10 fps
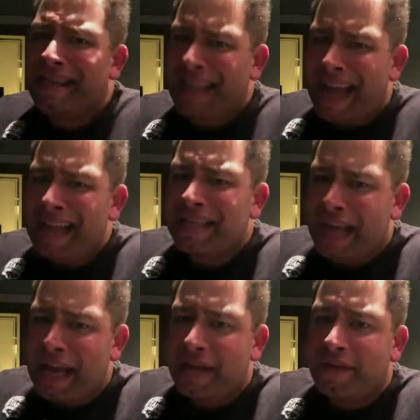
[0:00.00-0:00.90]
that's
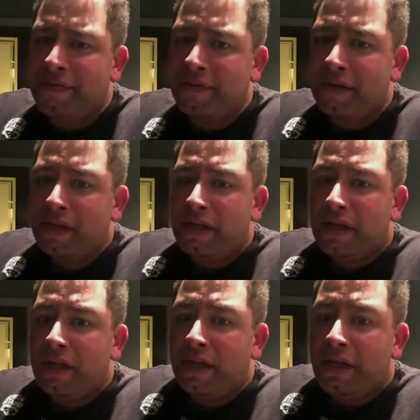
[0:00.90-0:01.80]
kind of
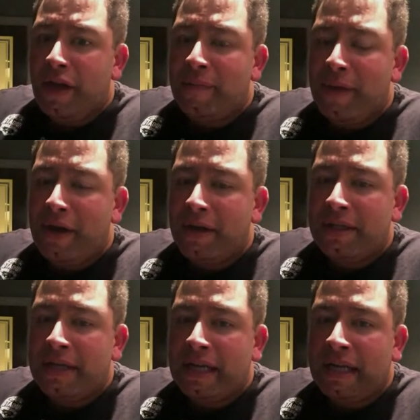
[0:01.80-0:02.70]

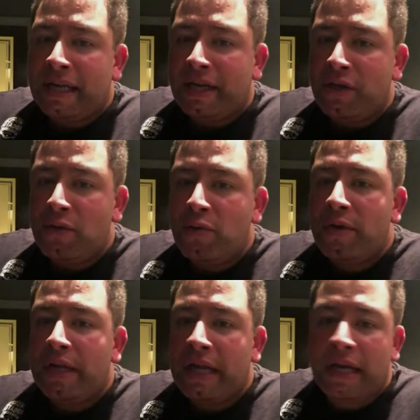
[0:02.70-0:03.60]
embarrassing.
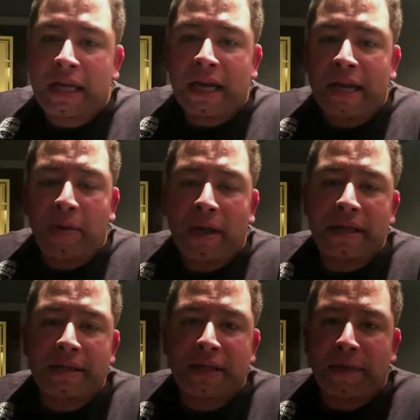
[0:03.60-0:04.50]
And again, I brought
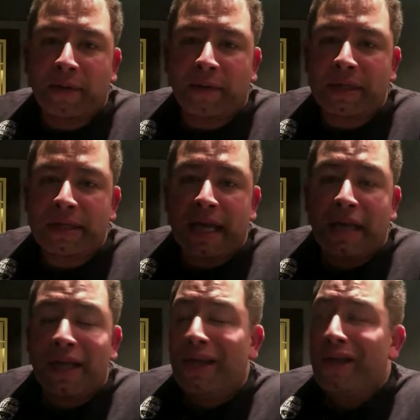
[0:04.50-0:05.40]
this up on Wednesday.
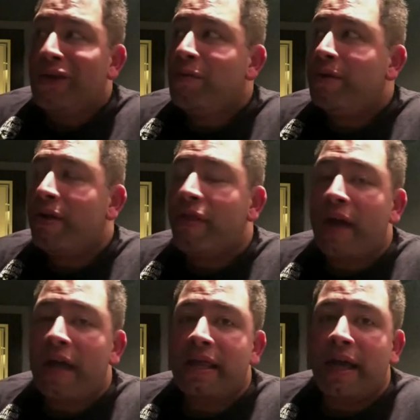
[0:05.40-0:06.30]
You would have
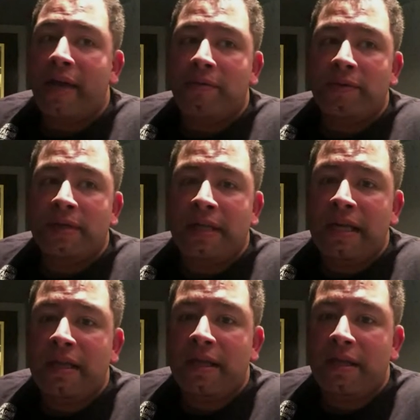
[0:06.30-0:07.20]
thought that
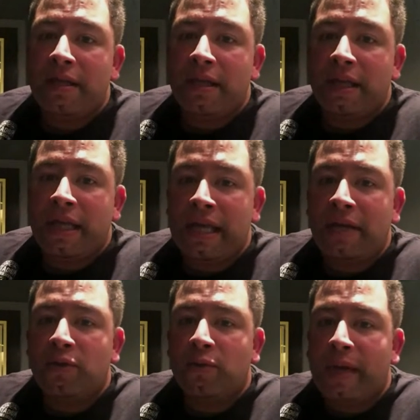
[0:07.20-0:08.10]
seeing the
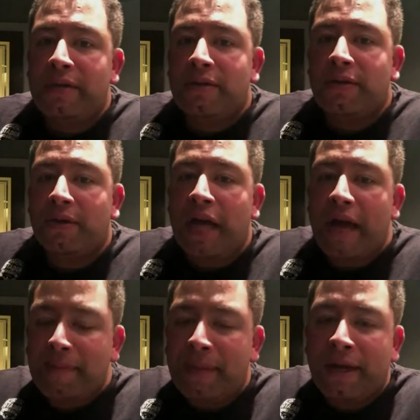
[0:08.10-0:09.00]
Kings raise their
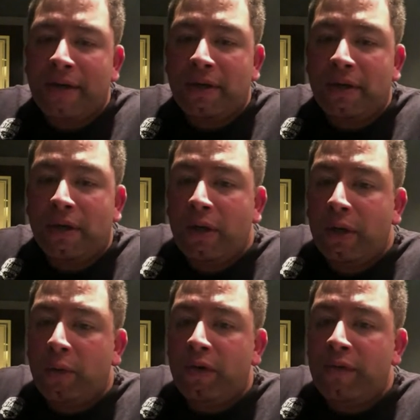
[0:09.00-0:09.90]
cup banner
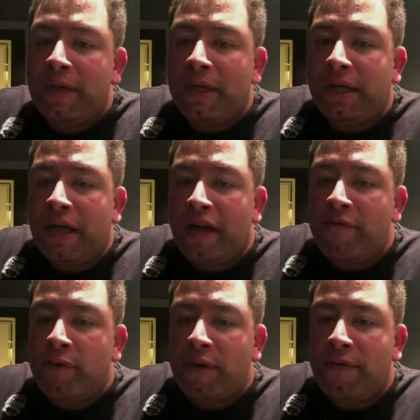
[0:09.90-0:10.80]
would have been enough
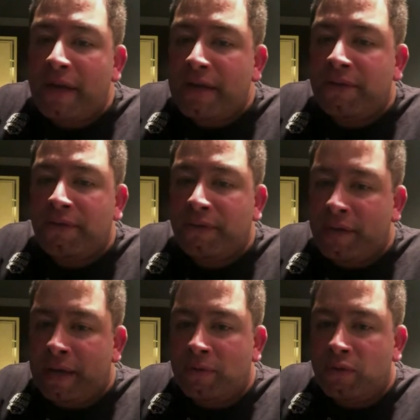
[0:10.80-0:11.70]
motivation for
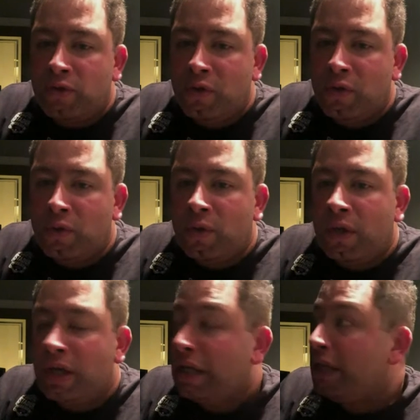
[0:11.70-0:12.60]
them to
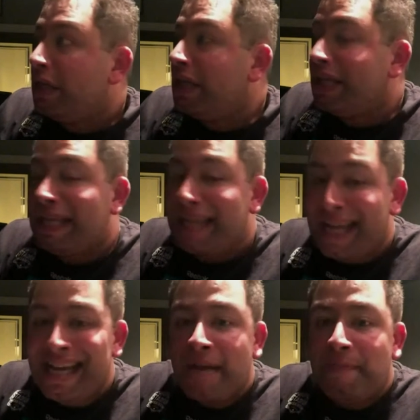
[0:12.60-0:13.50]

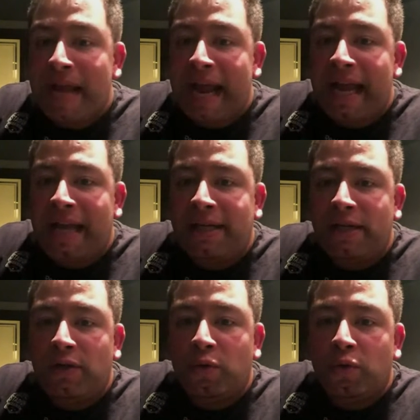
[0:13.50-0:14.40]
get up
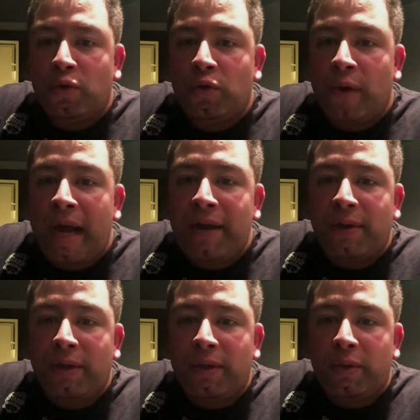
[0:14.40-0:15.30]
and try to